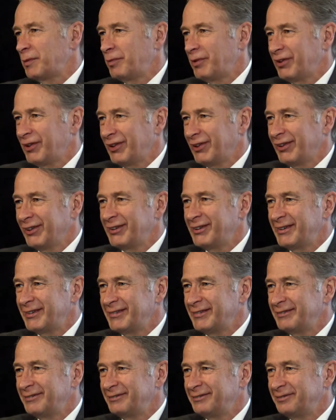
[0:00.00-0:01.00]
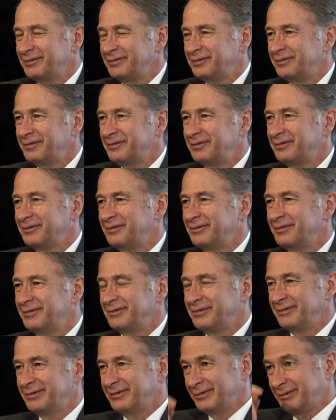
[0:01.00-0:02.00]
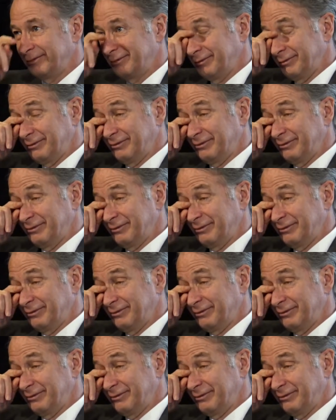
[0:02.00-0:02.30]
be pretty good. I'm